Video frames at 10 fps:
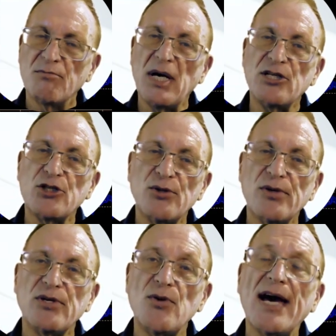Make sure
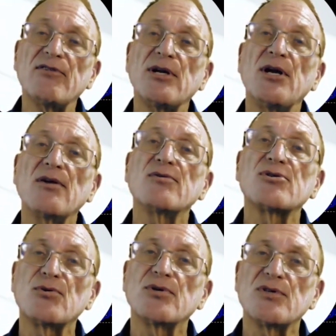that you have another
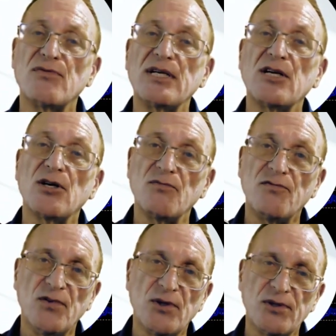source of income
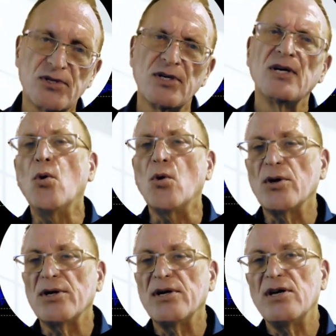first.
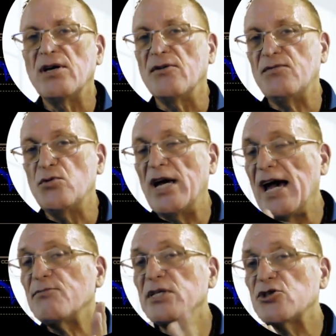Or if you
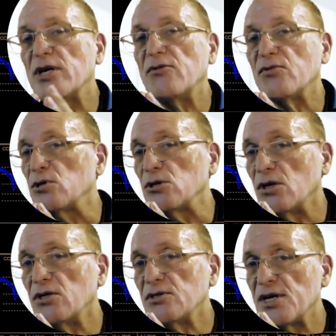have been trading for a
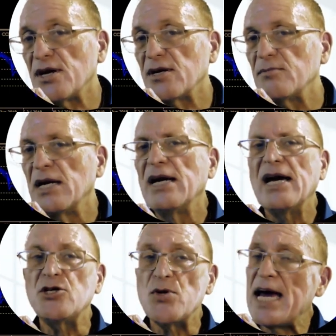long time
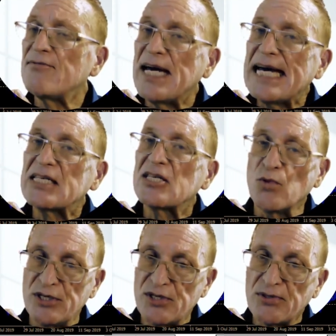and you have had
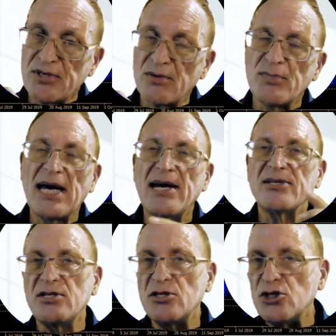results in the
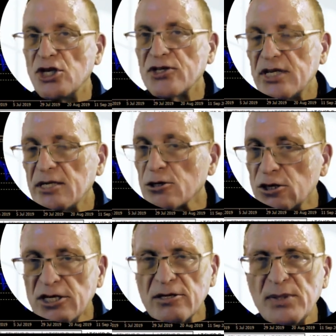past and you just need a
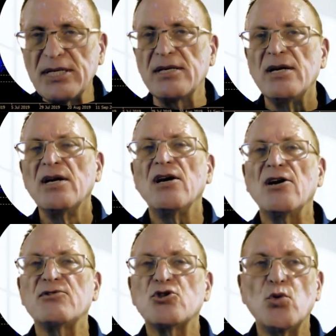little bit
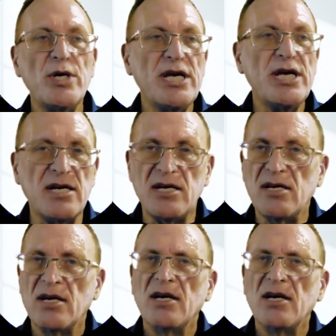of tweaking